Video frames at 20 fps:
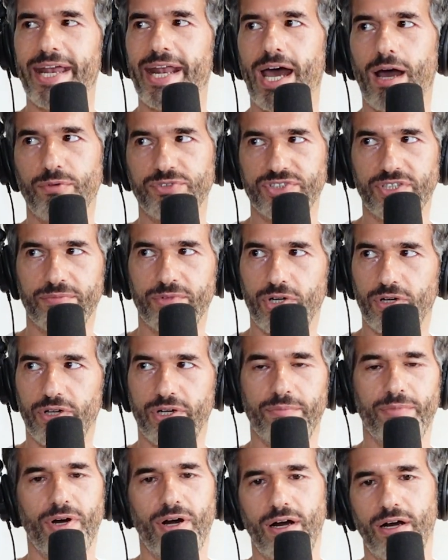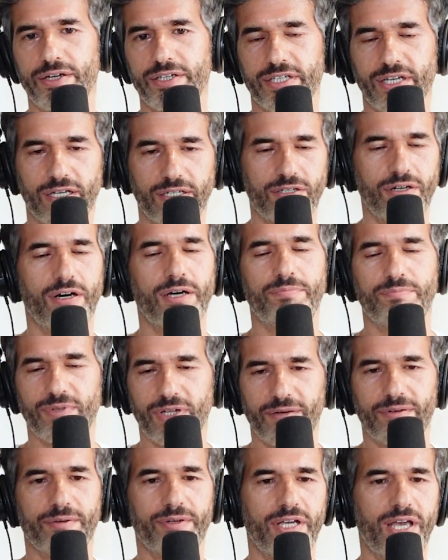made out with some girl in a bar and you got caught,
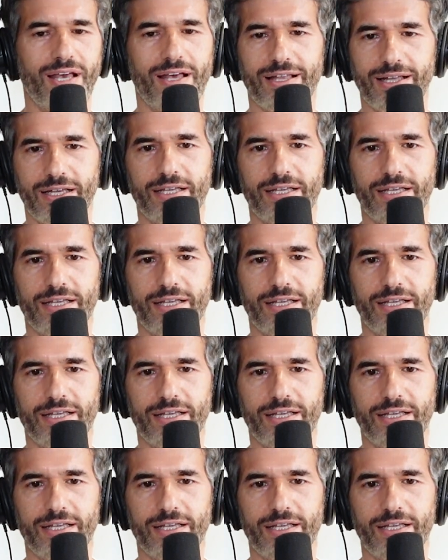blah, blah, blah.